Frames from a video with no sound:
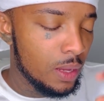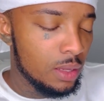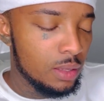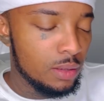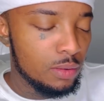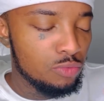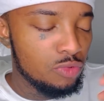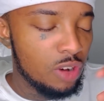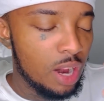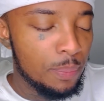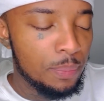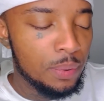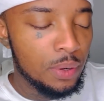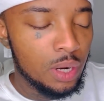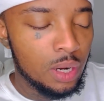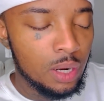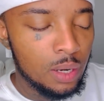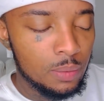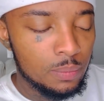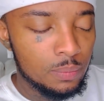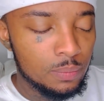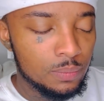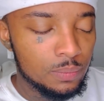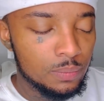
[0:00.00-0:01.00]
wrap it
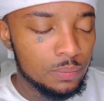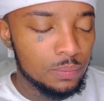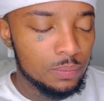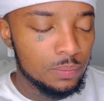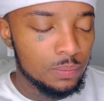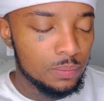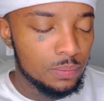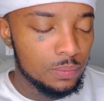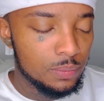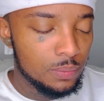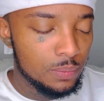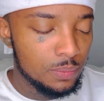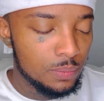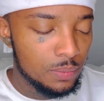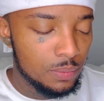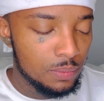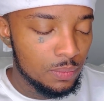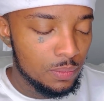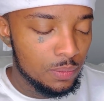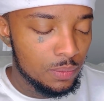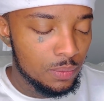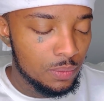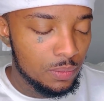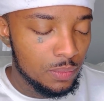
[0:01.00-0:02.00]
up.
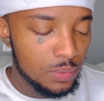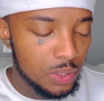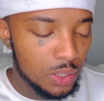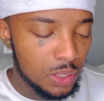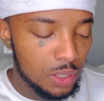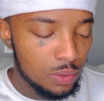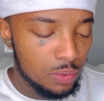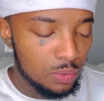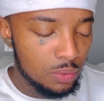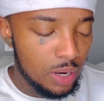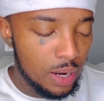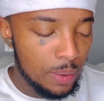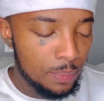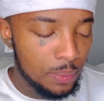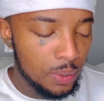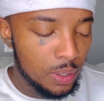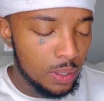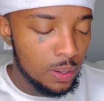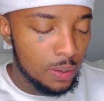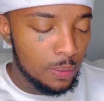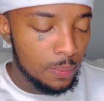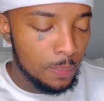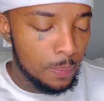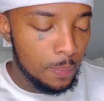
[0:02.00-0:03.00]
I'm gonna wrap
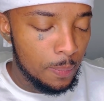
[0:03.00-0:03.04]
it up.